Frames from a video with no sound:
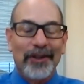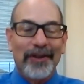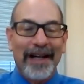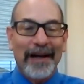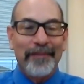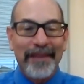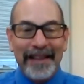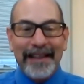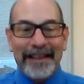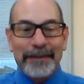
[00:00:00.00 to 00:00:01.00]
So
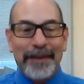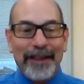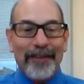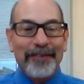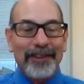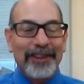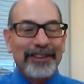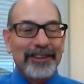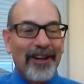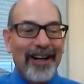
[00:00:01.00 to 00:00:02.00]
it's been off to a
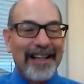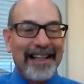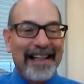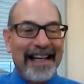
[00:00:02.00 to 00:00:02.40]
good start,